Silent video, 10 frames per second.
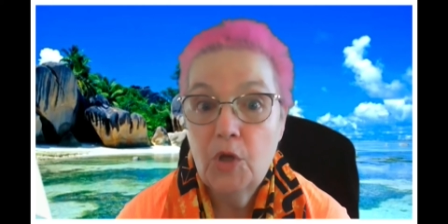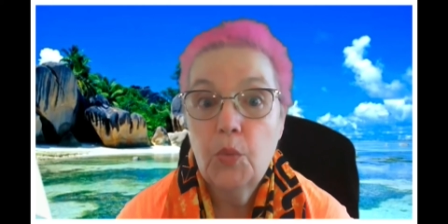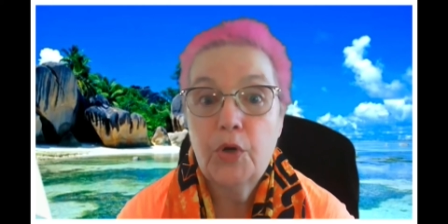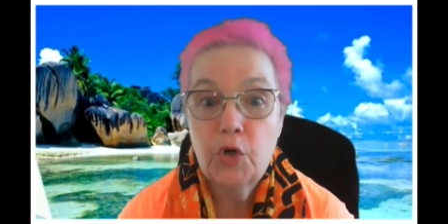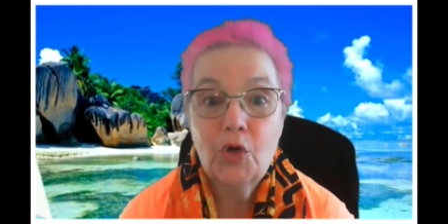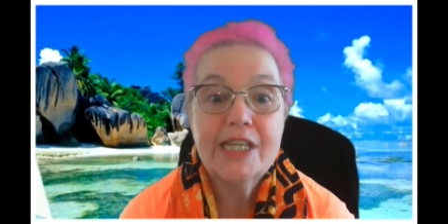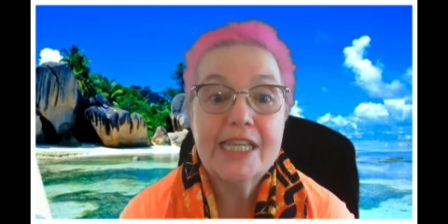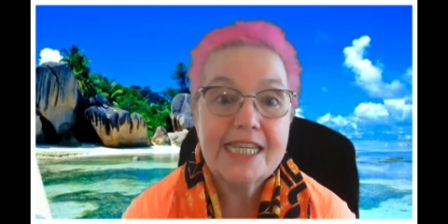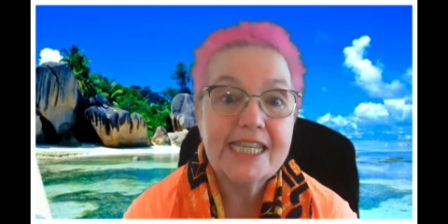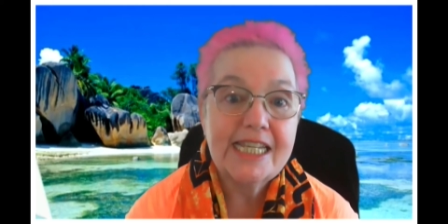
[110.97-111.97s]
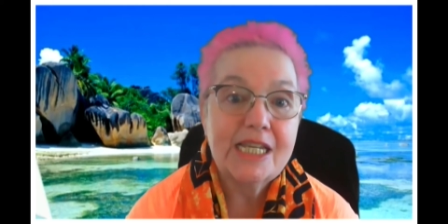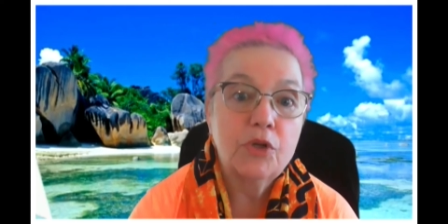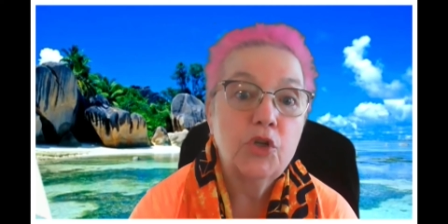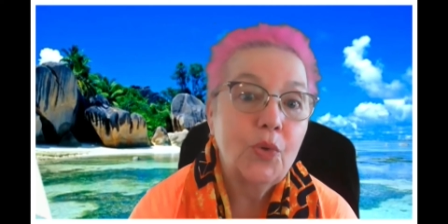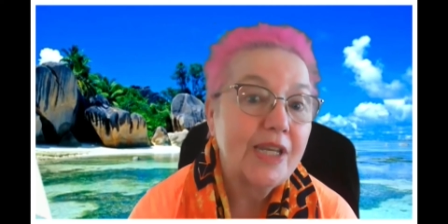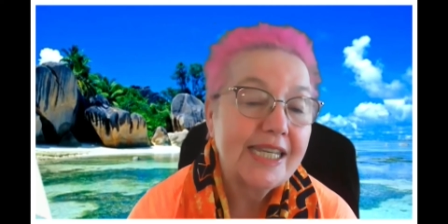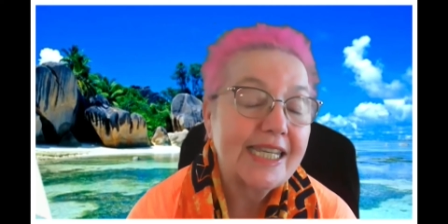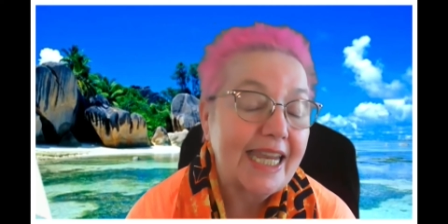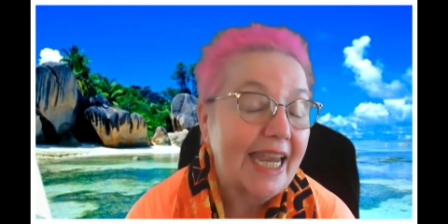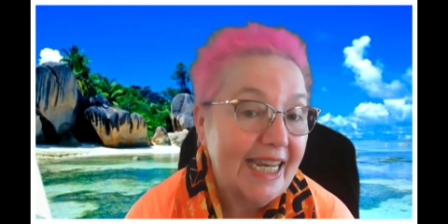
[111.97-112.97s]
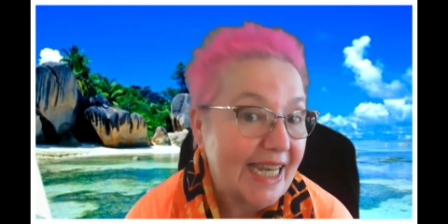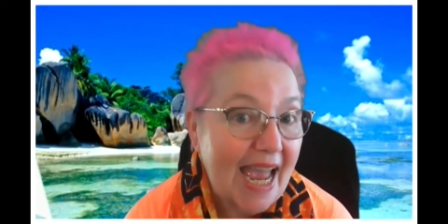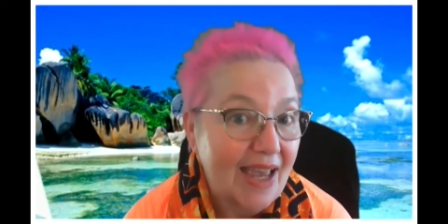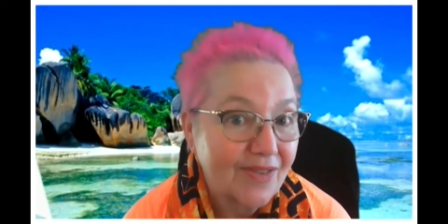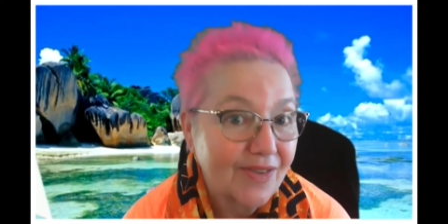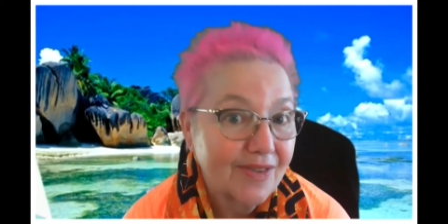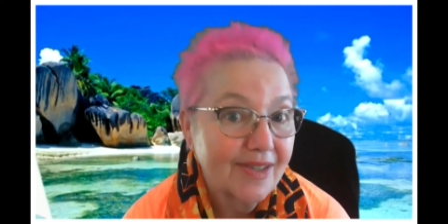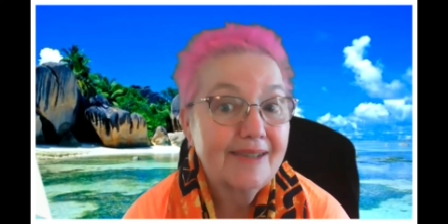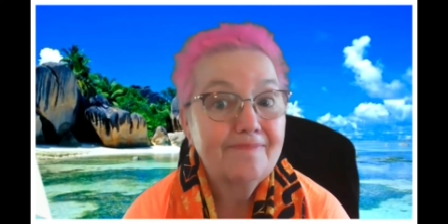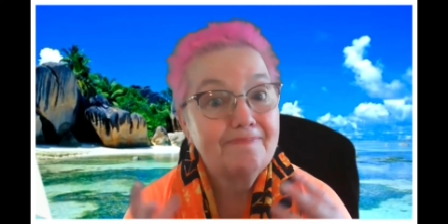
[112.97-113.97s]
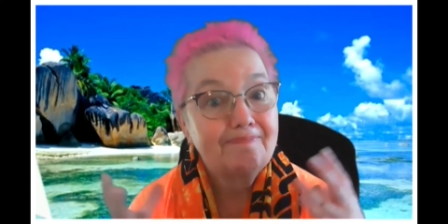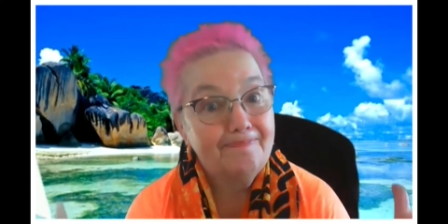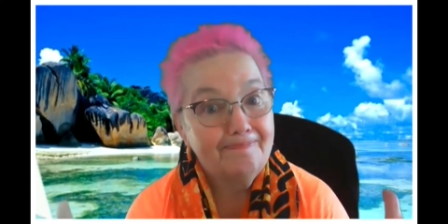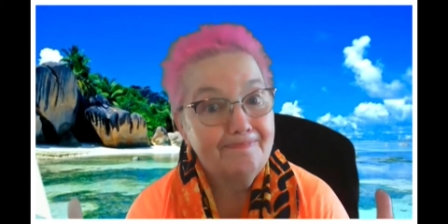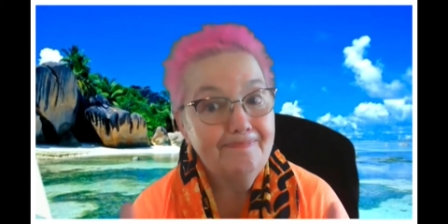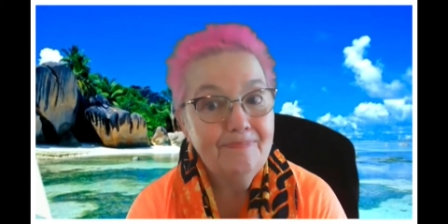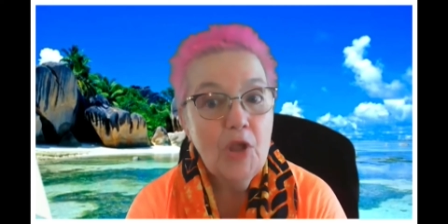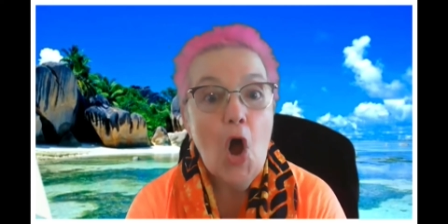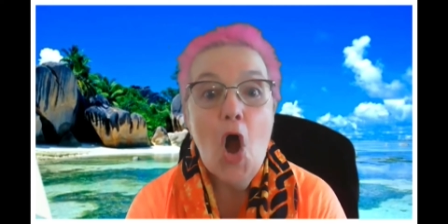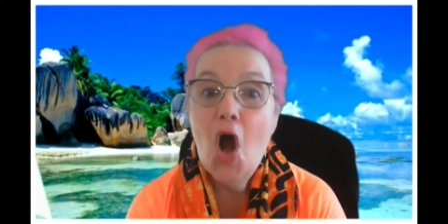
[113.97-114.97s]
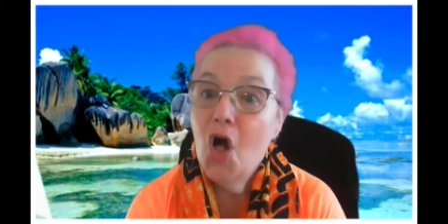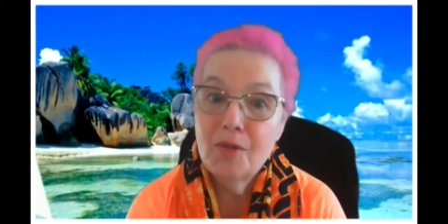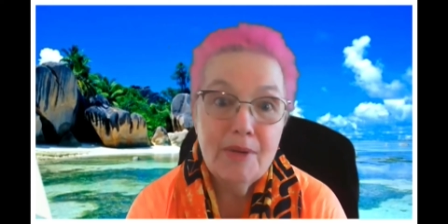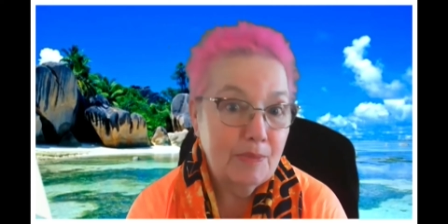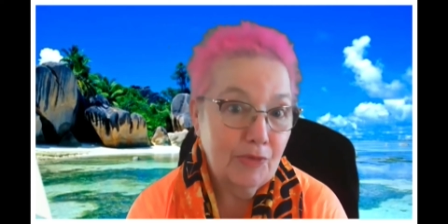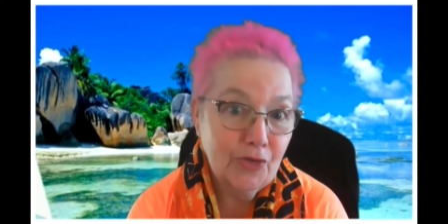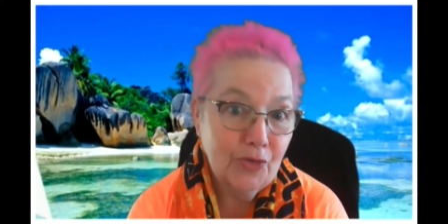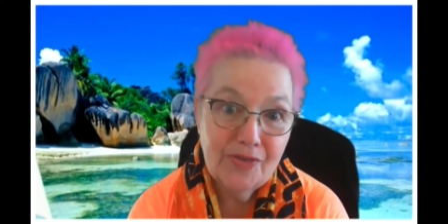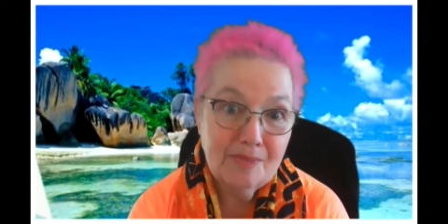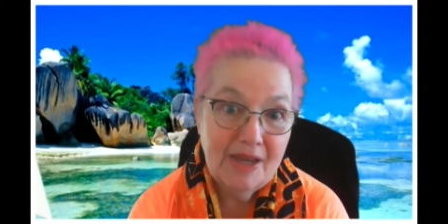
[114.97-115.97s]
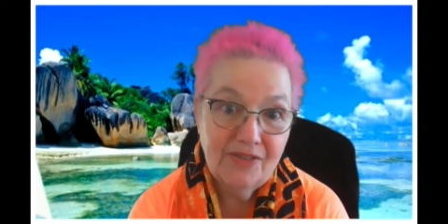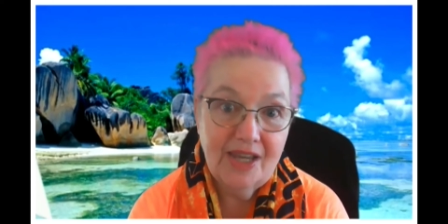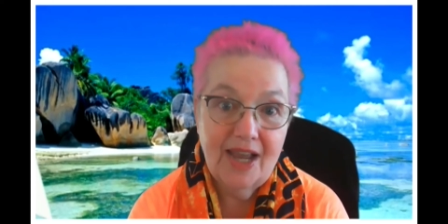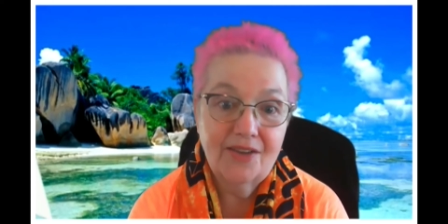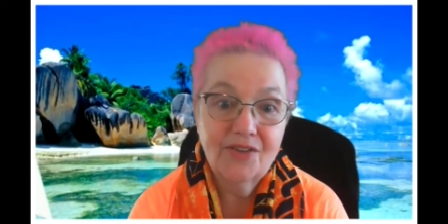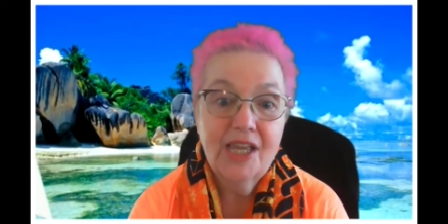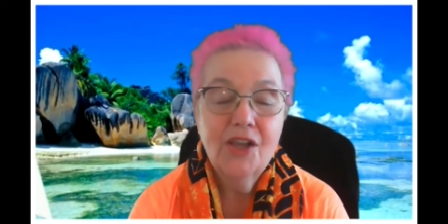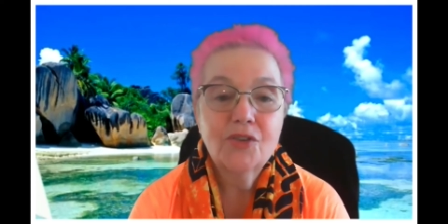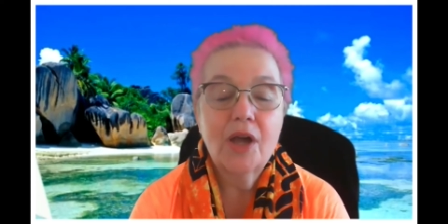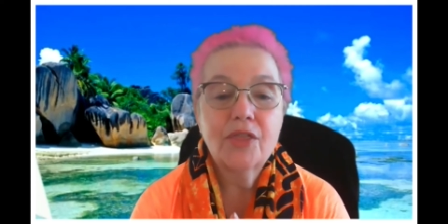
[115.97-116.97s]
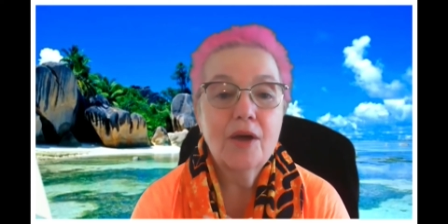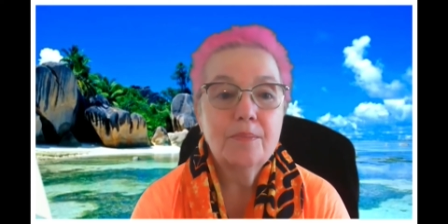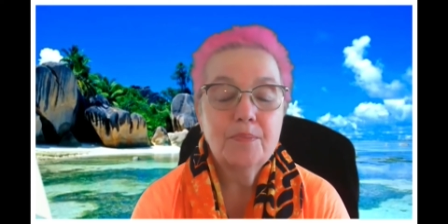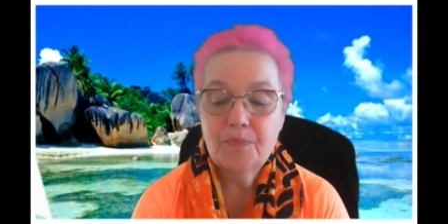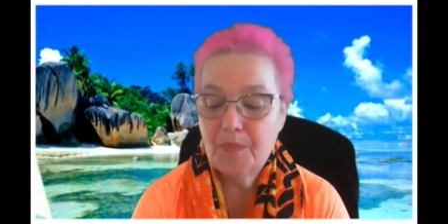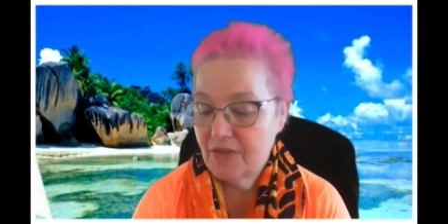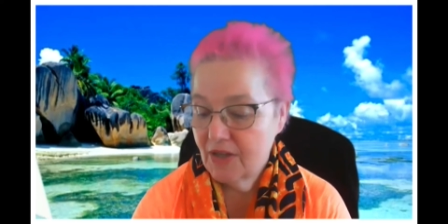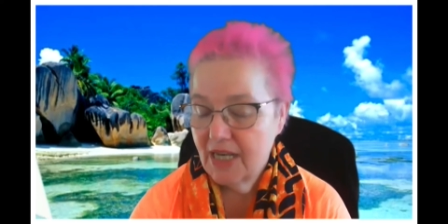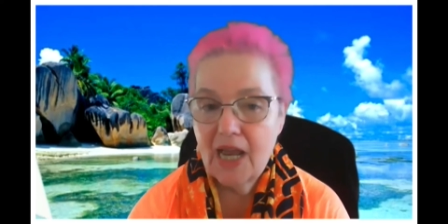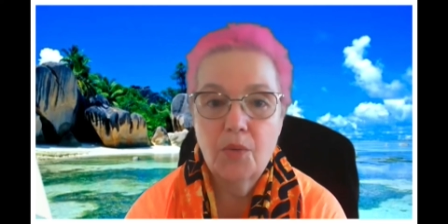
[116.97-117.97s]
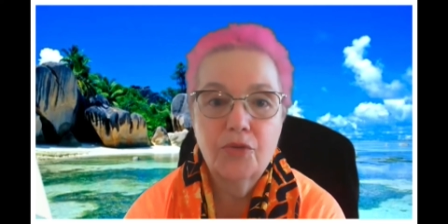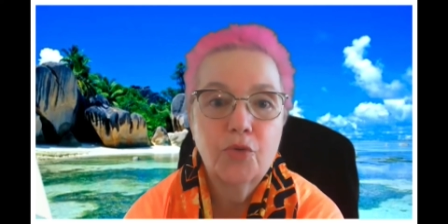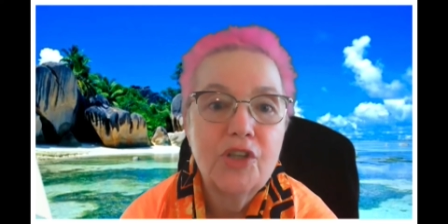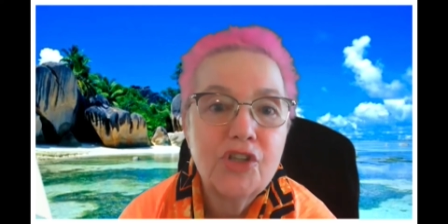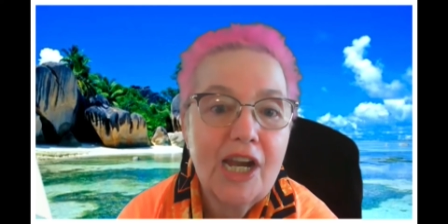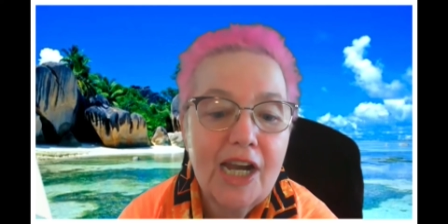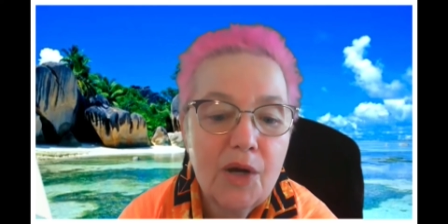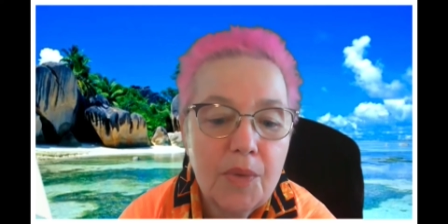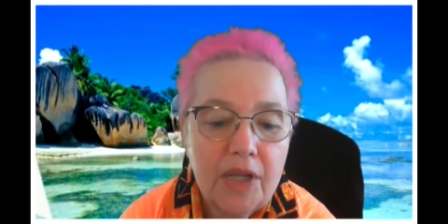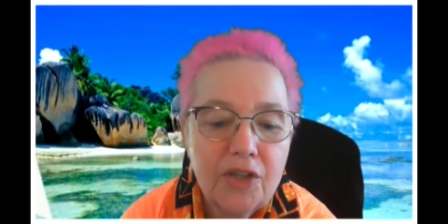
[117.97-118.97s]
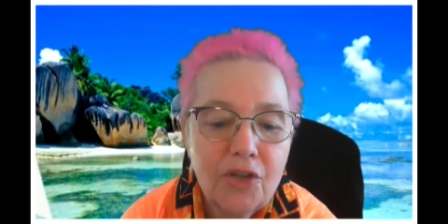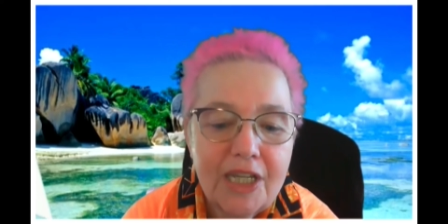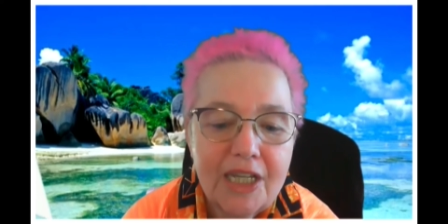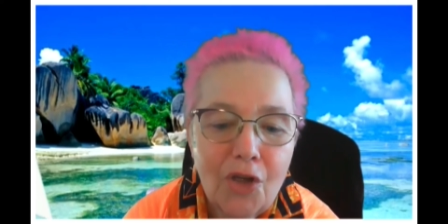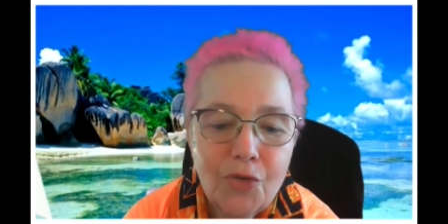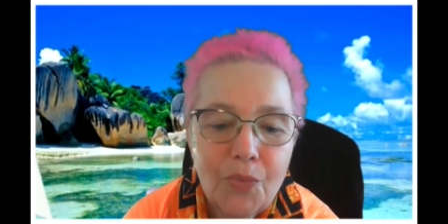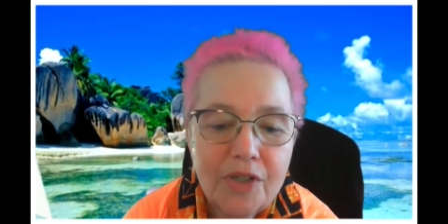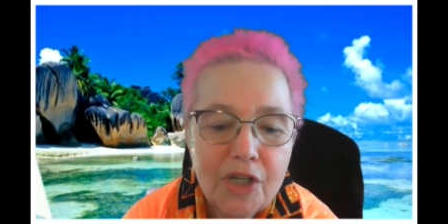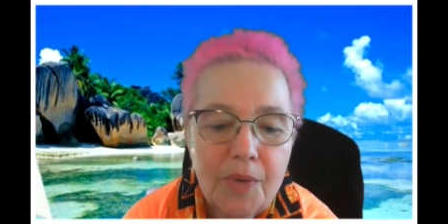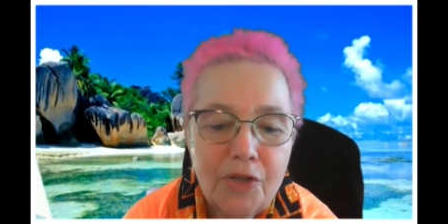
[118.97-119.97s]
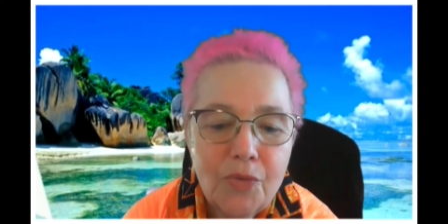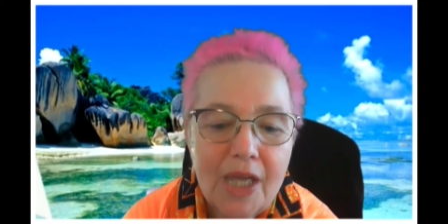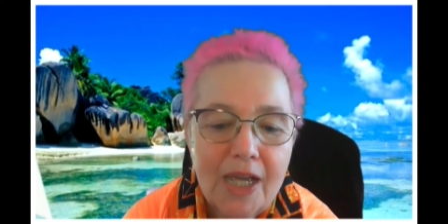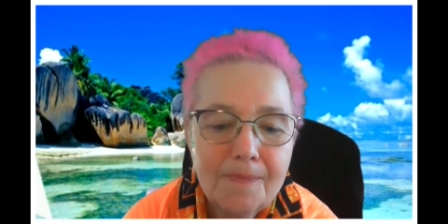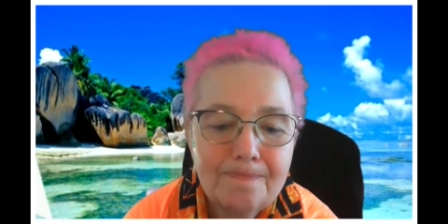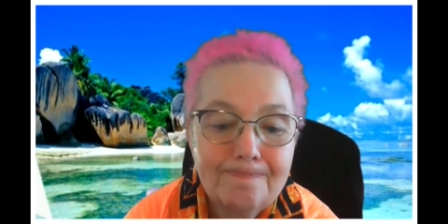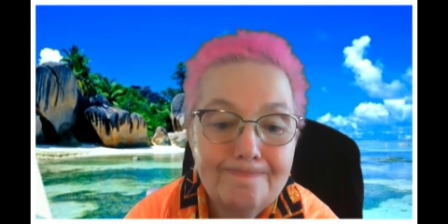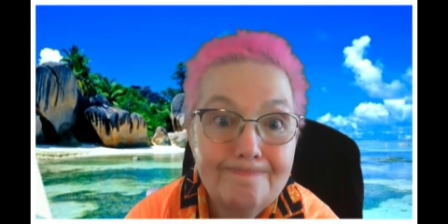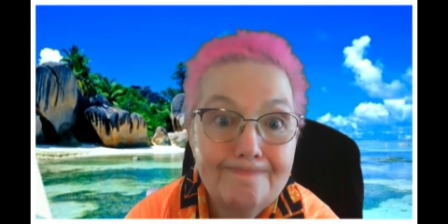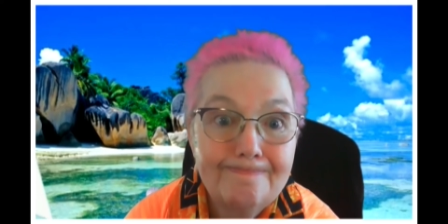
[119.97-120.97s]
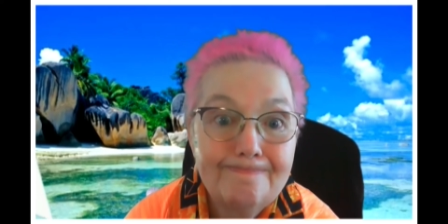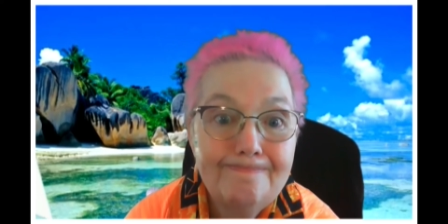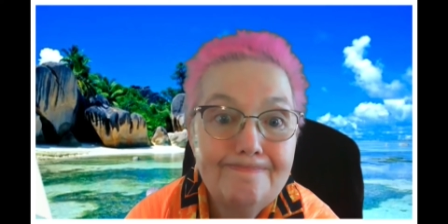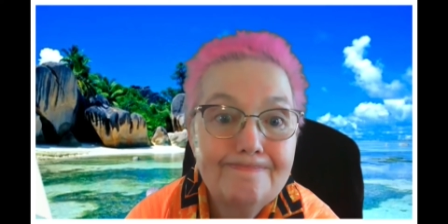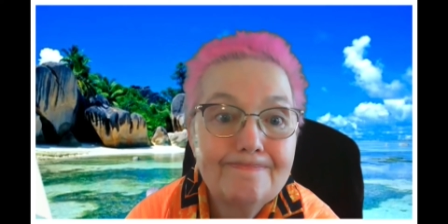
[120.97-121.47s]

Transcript: We earn consistently when doing daily tasks. Mm -hmm. All the members do. It's amazing, guys. So I thought basically I would screen share here and we get, get on to it. Shall we do that? Mm -hmm.